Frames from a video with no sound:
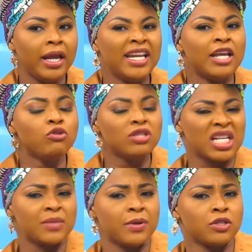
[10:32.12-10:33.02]
in a
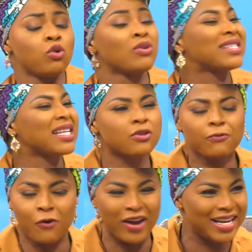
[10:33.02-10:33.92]
useless person or settle
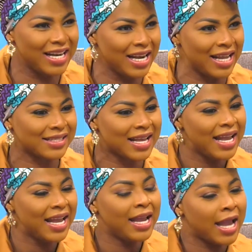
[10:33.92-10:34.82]
for any less.
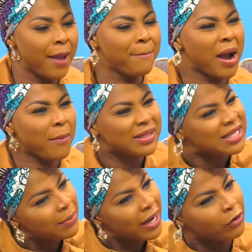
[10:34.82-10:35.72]
And mom,
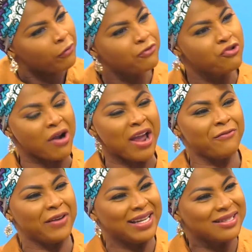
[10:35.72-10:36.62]
some kind of
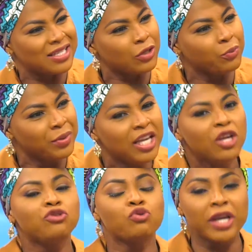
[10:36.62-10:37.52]
drive and a zeal be
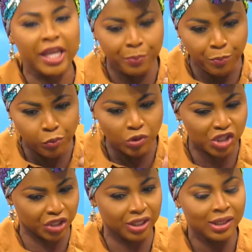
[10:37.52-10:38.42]
to keep
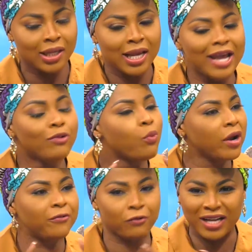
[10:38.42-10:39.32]
pushing and
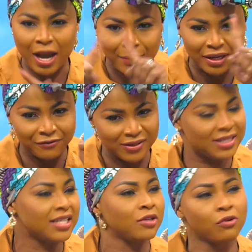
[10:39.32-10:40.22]
wait for that
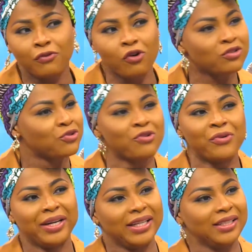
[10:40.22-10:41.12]
manifestation of God's glory.